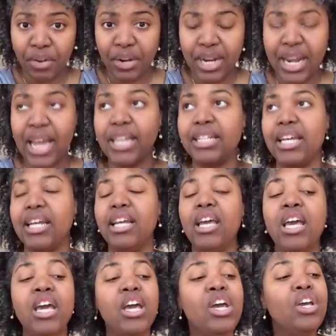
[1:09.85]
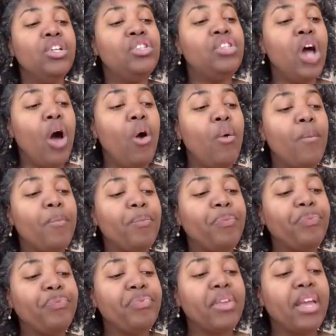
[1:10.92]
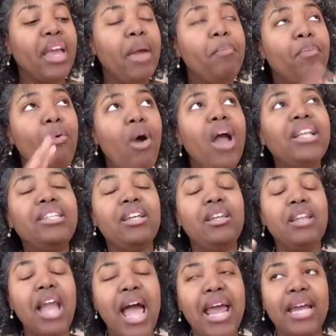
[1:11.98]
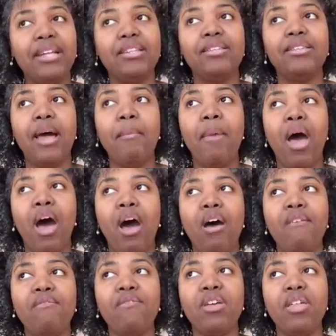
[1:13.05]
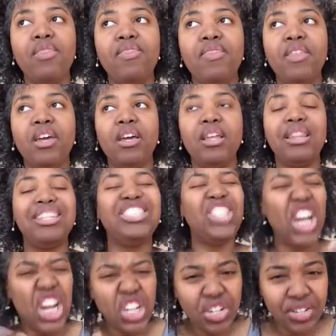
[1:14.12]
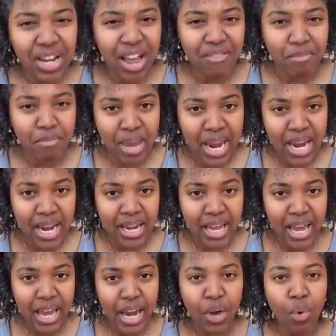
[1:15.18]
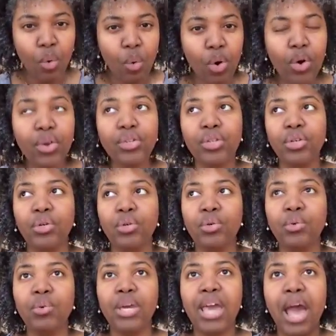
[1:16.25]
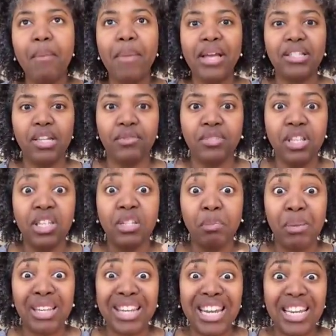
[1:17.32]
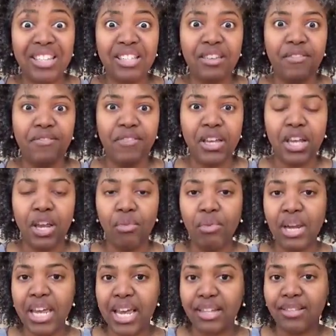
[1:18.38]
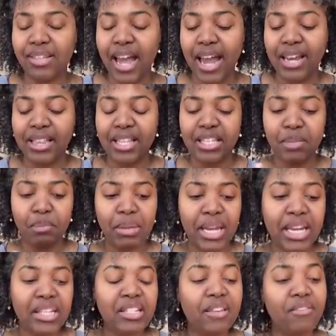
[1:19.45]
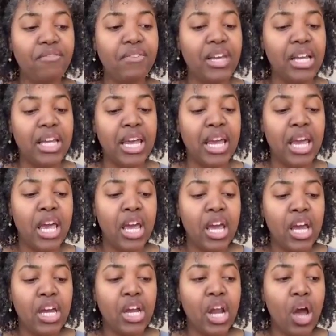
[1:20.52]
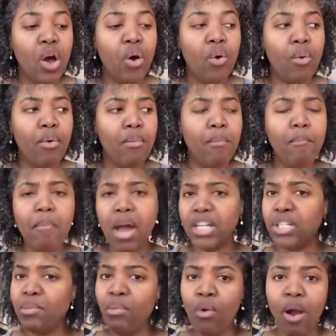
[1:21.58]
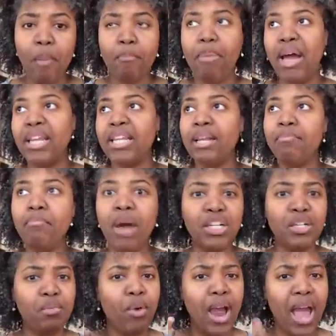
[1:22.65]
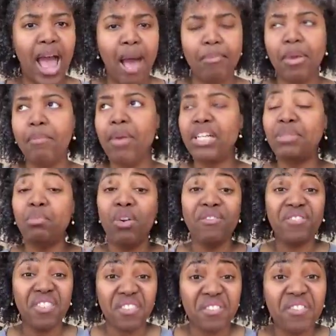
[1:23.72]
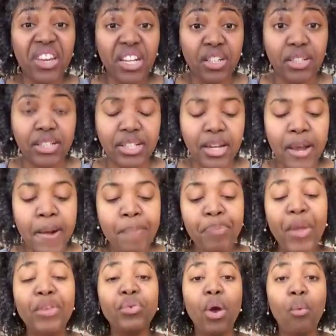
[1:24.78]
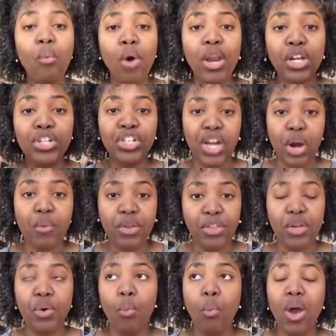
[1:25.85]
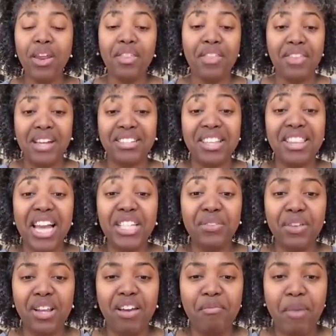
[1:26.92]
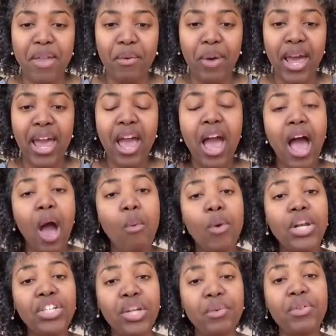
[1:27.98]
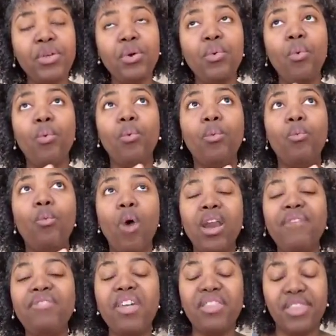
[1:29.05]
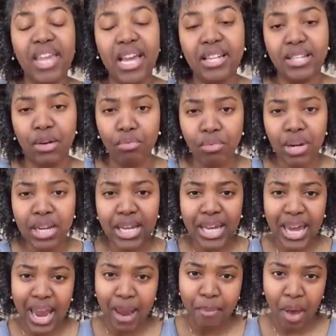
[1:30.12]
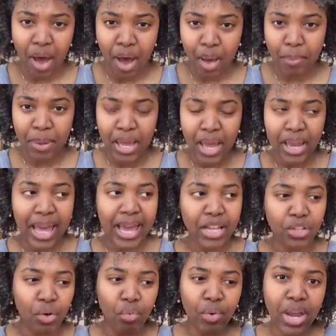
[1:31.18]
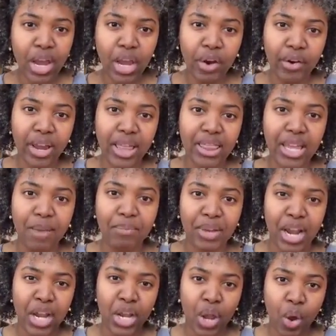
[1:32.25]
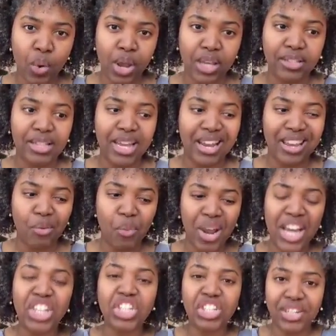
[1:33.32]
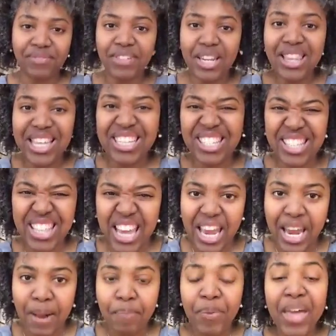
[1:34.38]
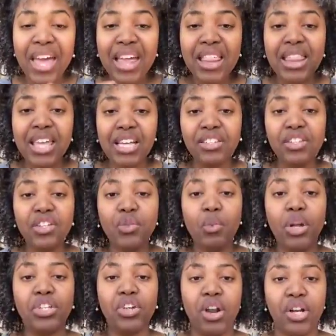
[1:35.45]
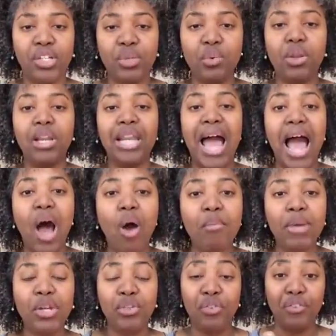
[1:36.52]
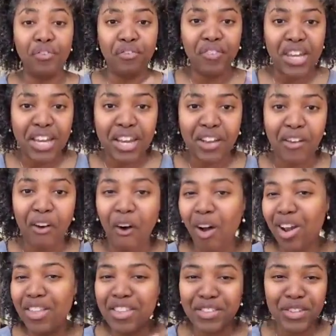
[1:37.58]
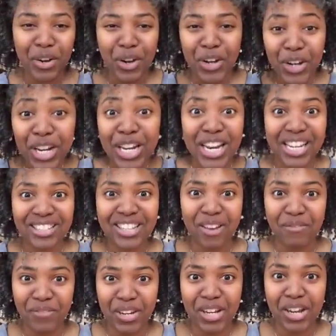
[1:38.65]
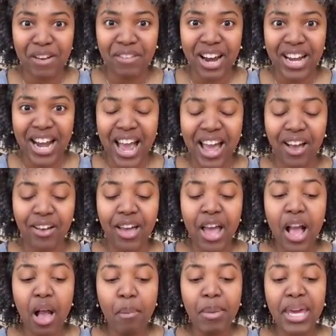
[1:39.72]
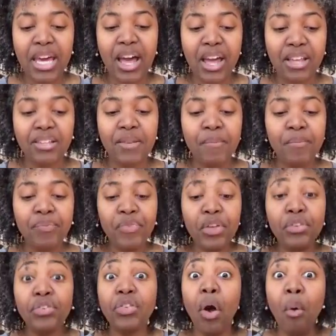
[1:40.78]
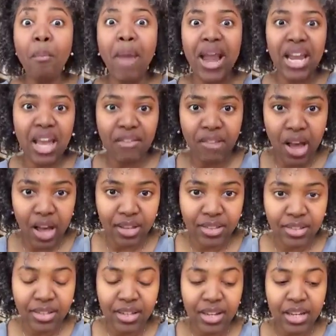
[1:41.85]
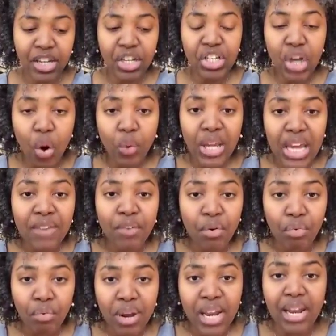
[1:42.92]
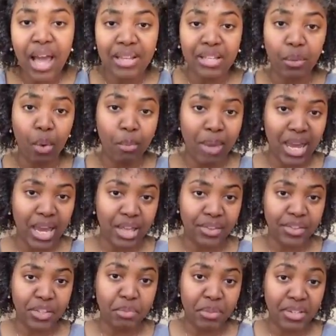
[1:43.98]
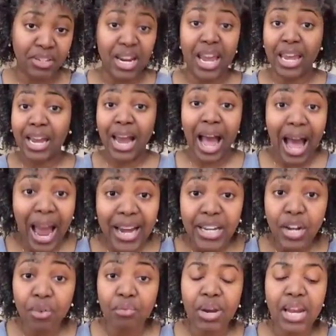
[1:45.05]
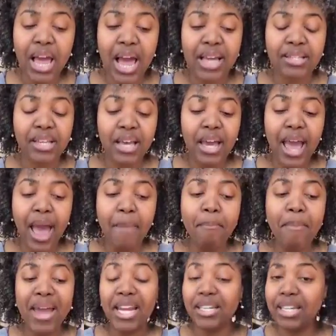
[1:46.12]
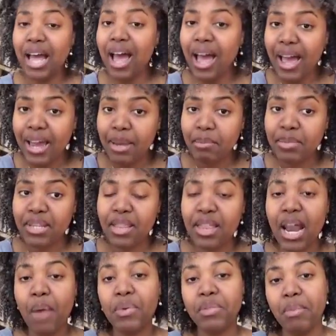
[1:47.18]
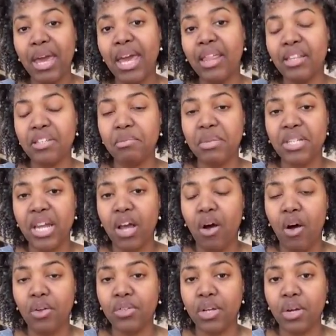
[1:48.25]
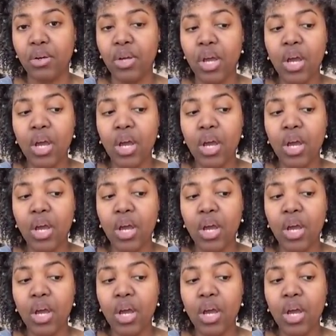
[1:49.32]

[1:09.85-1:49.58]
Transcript: They're connected. So it brought to light some of the changes that I've made in order to get myself to this place of feeling really excited, this place of feeling, much more abundant, much more happy, much more fulfilled. And so I want to share with you one of the things, and thanks for the love, by the way. I want to share with you one of the things that really came up, like as a reoccurring theme that I noticed, that when I shifted this thing, this is what started to allow me to feel all of this goodness that I'm feeling right now. Because so many of us don't even realize that we're making this mistake. And I didn't realize at many times that I was making this mistake also.